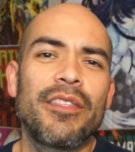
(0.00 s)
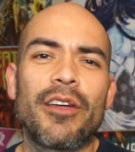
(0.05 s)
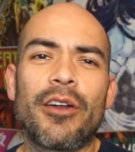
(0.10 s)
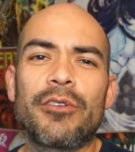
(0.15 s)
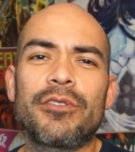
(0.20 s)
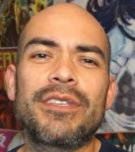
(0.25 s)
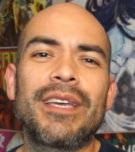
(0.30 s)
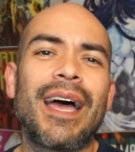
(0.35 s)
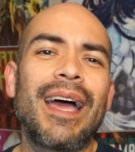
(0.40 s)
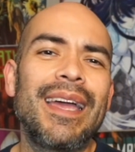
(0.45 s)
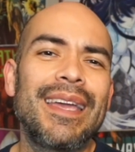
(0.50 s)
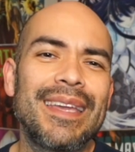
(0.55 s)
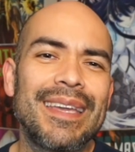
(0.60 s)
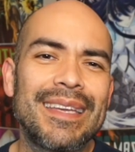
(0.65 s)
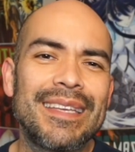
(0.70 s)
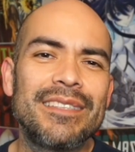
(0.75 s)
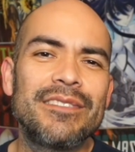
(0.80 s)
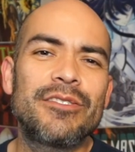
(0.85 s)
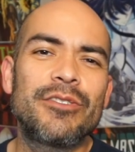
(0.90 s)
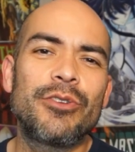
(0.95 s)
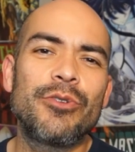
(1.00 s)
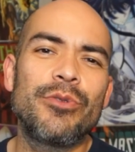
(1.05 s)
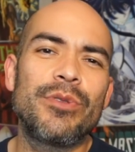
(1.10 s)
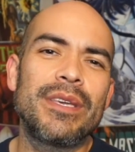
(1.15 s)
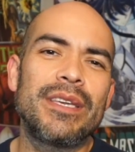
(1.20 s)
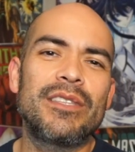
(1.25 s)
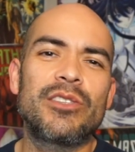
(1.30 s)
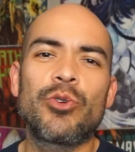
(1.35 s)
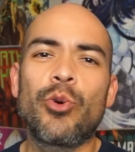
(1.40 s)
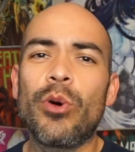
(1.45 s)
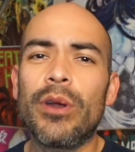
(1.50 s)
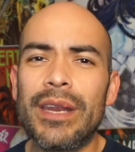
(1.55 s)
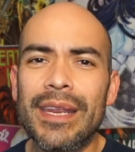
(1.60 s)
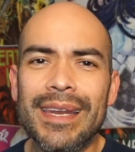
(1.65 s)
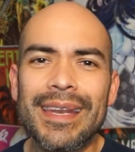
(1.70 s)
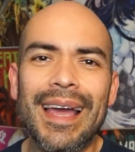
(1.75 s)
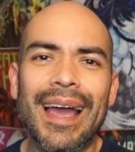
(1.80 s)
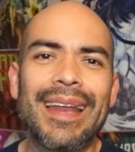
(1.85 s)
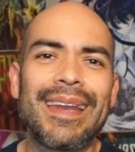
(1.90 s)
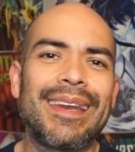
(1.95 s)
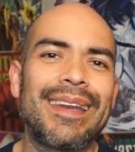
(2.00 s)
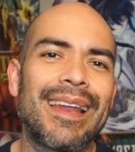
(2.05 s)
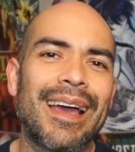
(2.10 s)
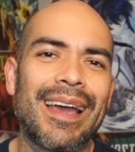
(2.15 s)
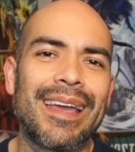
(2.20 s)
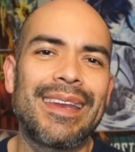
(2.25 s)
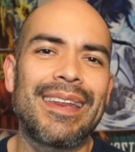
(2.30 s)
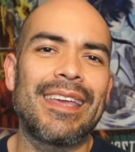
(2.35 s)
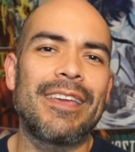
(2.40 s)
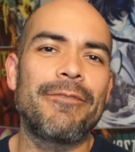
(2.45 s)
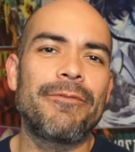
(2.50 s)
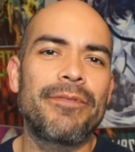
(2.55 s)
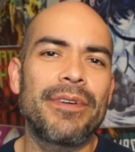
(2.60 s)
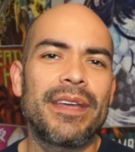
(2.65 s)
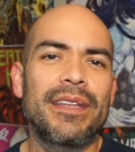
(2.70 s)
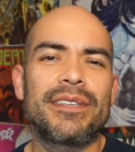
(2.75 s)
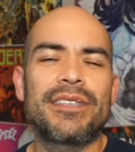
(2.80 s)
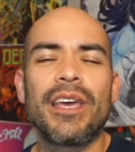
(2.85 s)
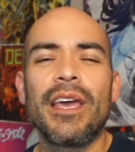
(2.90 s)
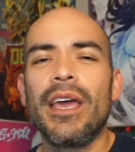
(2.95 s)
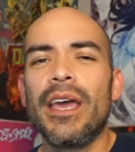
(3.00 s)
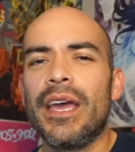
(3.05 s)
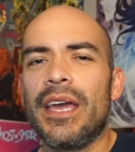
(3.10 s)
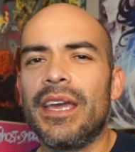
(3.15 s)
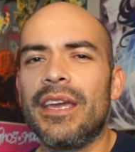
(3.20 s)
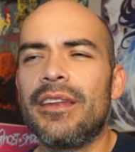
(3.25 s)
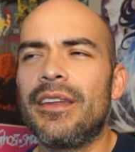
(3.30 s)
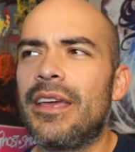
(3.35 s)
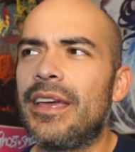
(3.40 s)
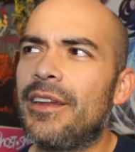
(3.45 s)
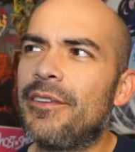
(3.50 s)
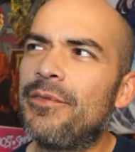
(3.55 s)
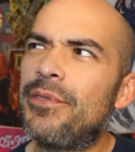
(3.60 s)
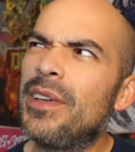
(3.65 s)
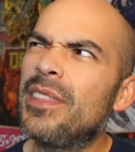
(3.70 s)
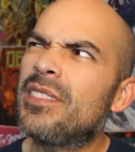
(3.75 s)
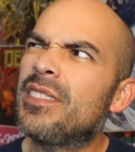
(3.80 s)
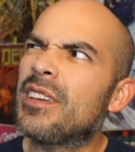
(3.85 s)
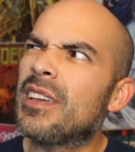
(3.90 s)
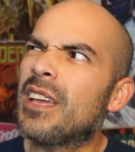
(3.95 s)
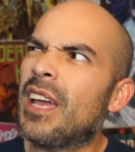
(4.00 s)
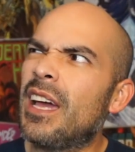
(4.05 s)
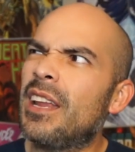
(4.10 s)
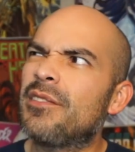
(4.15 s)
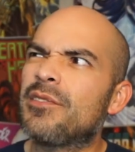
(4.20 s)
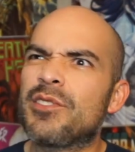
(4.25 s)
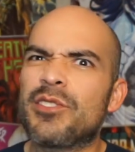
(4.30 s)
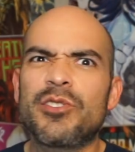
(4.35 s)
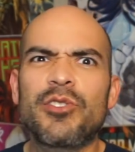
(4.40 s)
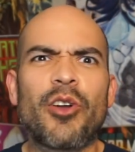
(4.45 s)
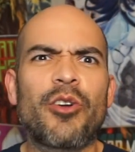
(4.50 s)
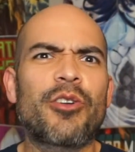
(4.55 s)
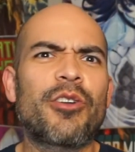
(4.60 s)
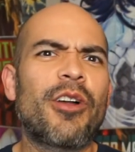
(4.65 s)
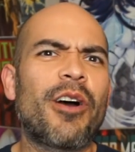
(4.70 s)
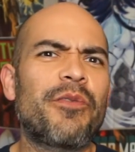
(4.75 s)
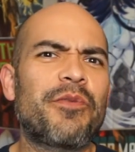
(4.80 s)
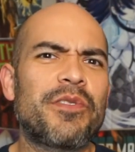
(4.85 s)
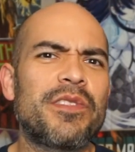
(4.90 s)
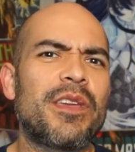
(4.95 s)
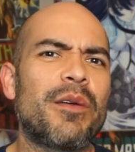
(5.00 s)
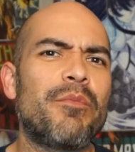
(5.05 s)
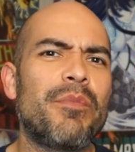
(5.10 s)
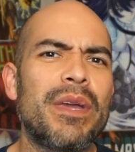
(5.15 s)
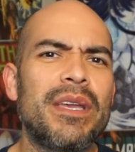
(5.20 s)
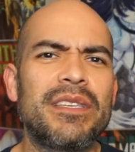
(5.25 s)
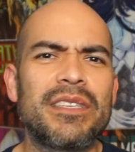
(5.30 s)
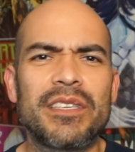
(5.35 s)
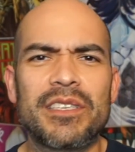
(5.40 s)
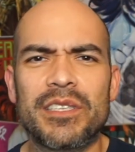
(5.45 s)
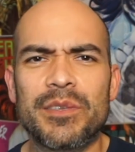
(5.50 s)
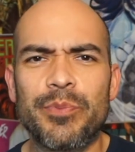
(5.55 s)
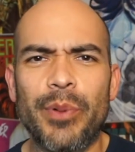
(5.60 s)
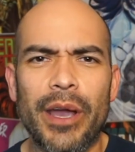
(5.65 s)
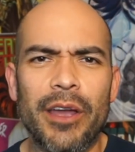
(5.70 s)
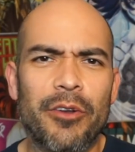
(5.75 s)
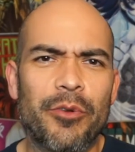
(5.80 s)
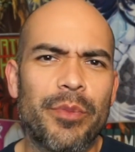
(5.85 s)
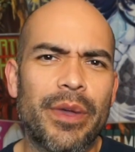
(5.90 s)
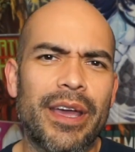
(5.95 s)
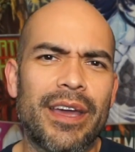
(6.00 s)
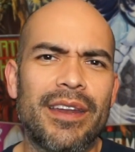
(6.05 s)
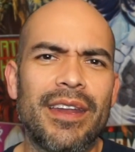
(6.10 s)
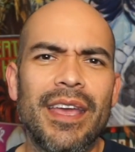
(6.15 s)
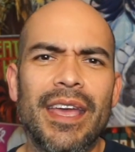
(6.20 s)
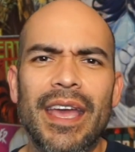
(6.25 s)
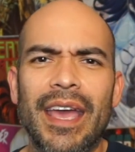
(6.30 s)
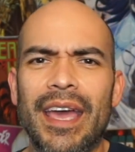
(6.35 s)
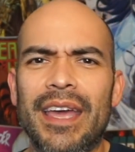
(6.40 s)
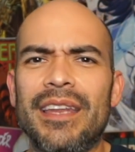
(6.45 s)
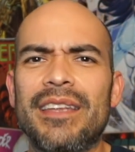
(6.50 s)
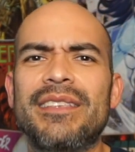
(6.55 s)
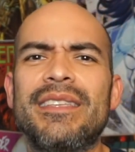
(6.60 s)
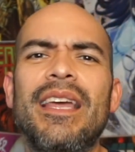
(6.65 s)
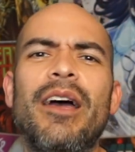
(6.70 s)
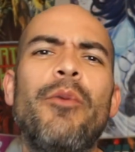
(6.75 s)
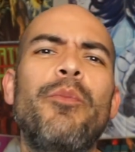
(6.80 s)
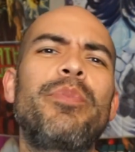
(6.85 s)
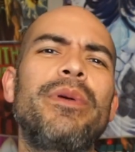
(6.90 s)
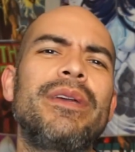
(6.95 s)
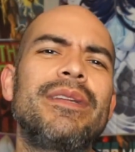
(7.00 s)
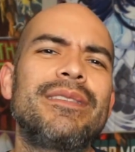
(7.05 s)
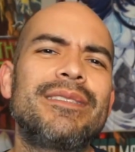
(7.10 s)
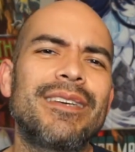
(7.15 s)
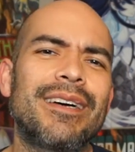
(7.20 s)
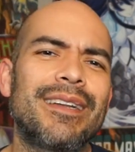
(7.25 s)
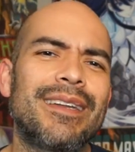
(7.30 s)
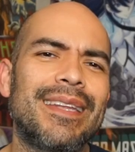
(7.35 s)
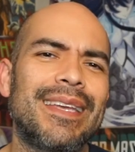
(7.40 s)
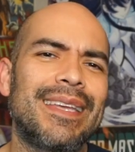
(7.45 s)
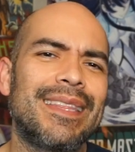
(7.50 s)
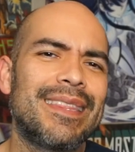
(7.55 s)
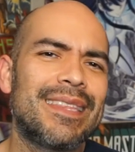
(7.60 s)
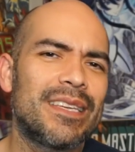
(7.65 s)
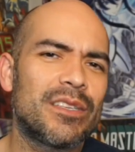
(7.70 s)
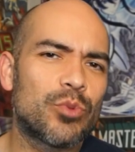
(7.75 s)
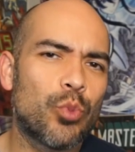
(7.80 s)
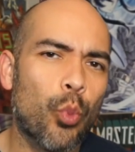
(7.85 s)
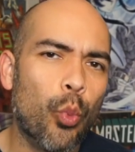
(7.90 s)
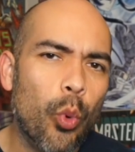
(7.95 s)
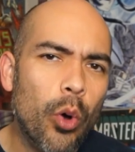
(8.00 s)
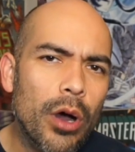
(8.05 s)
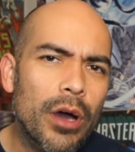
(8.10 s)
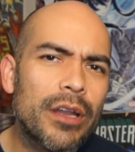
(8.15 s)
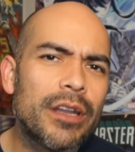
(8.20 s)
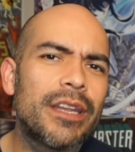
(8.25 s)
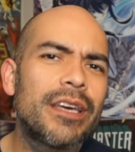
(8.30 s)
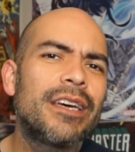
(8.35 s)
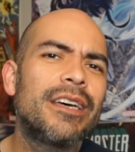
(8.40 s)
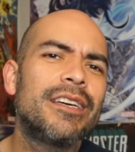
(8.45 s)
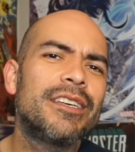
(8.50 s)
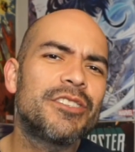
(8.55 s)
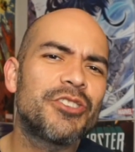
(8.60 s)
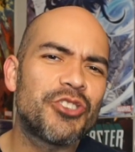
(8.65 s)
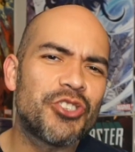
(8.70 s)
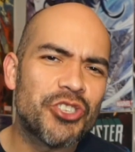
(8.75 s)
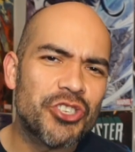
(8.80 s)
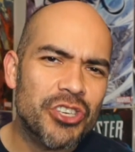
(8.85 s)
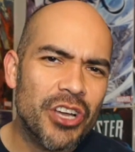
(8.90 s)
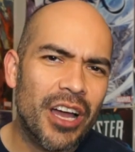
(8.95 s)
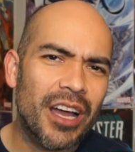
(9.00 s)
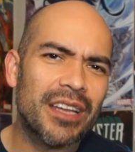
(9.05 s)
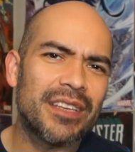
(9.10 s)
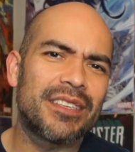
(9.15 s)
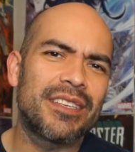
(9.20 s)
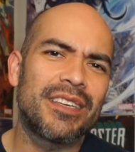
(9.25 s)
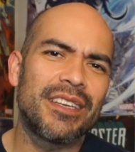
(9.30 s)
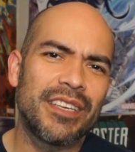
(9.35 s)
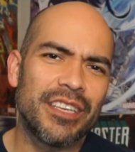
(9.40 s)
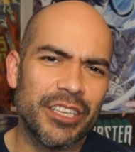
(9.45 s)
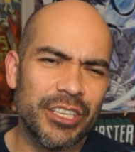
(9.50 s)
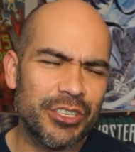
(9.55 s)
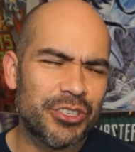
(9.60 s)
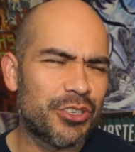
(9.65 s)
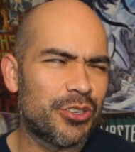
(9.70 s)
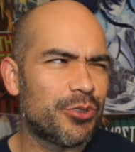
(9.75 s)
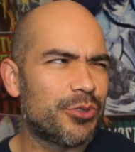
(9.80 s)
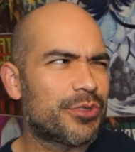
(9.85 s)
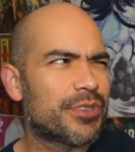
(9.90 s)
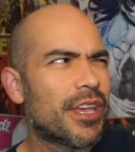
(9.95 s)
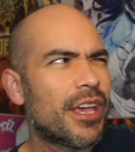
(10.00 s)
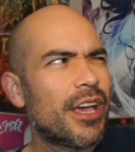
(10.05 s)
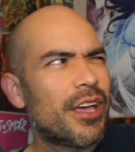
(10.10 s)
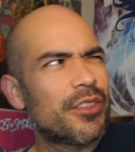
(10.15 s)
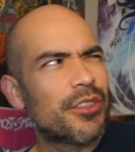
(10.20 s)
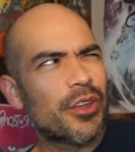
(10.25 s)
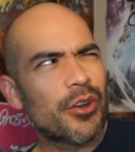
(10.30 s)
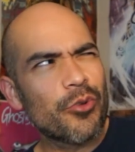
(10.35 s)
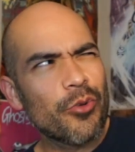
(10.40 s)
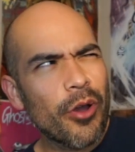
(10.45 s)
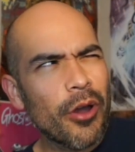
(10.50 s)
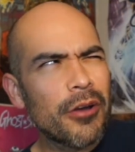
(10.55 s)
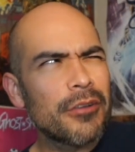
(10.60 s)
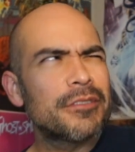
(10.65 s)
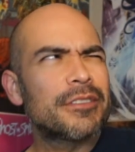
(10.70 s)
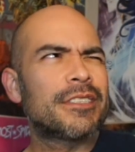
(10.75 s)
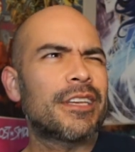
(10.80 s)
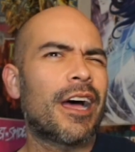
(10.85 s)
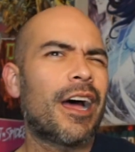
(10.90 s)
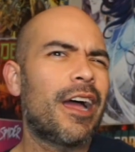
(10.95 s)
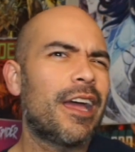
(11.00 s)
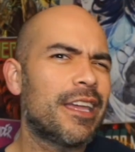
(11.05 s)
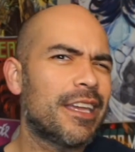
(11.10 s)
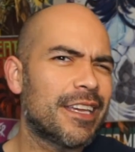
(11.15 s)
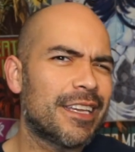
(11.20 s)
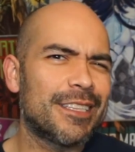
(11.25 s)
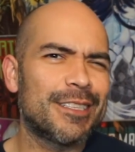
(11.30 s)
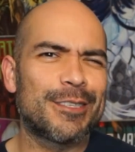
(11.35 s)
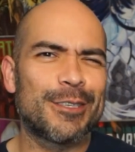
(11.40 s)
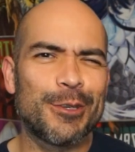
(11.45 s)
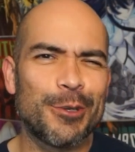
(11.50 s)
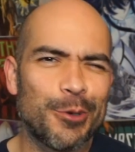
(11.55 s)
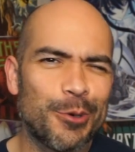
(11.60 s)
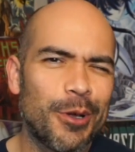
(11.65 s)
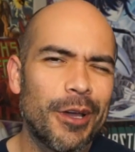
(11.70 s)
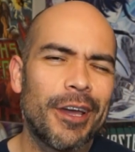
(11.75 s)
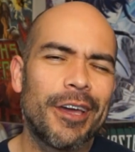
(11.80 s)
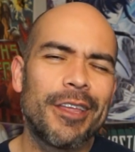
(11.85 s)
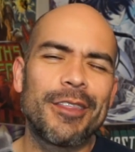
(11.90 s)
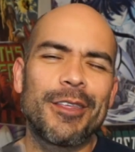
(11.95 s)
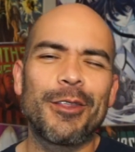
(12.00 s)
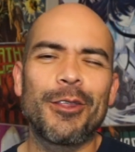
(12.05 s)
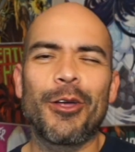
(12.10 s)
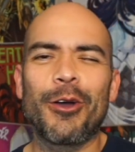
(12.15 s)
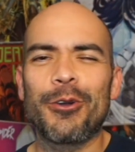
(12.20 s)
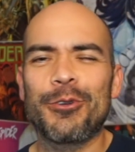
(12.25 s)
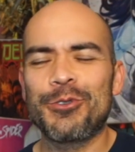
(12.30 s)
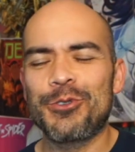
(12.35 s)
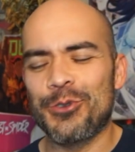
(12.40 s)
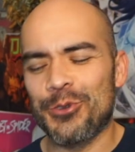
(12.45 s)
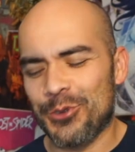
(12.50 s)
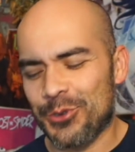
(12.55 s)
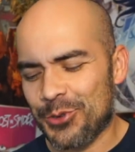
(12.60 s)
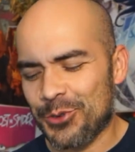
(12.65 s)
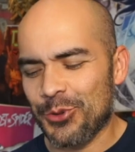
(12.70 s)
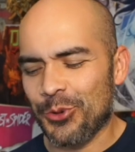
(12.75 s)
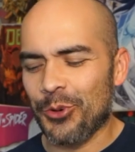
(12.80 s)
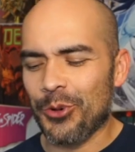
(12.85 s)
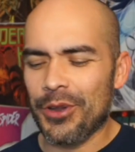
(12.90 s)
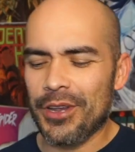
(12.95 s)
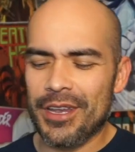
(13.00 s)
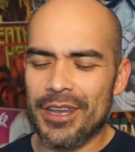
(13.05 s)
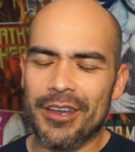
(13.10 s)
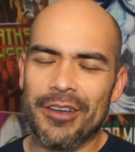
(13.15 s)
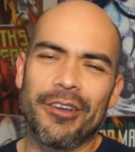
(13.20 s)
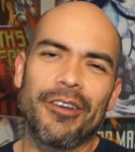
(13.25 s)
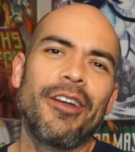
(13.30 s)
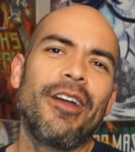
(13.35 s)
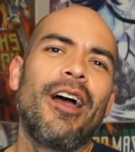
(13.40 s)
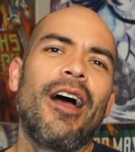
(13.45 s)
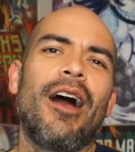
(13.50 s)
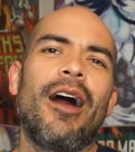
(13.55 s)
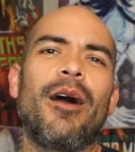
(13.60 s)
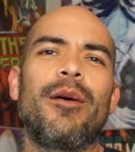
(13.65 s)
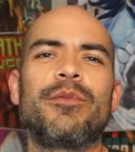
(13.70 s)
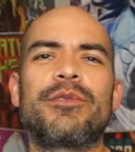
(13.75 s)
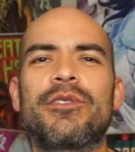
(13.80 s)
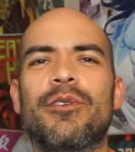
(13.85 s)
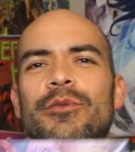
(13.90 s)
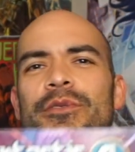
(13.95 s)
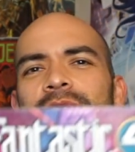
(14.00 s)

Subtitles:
that are tying into the 2099 event, an event that kind of started off in The Amazing Spider-Man and is now being done in these one-shot issues that are all tying into the larger story here. So